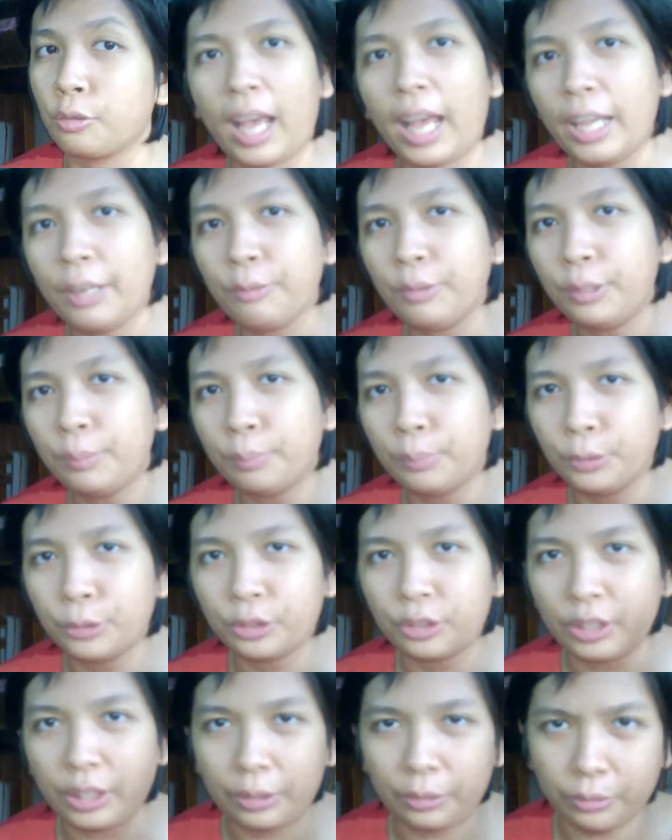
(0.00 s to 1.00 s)
I will put
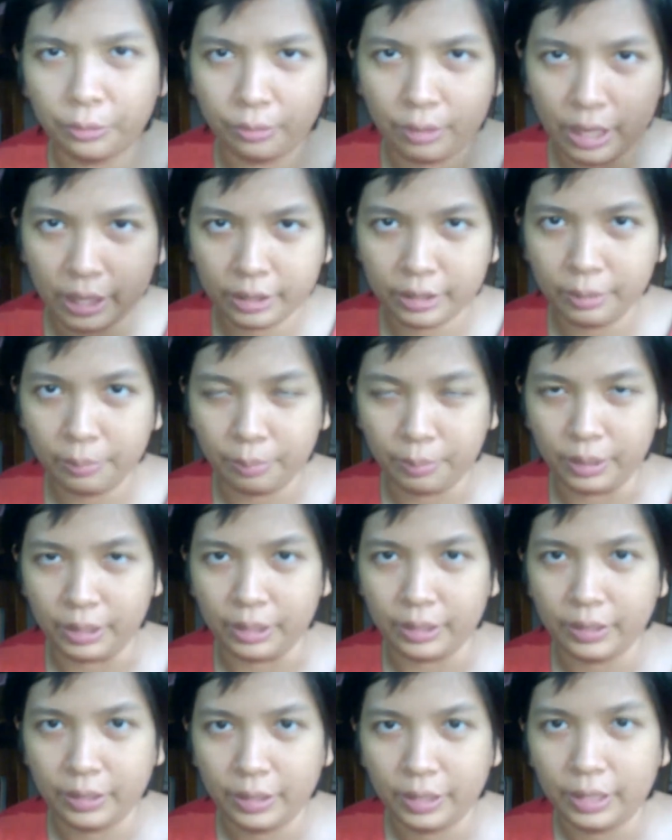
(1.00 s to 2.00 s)
the recipe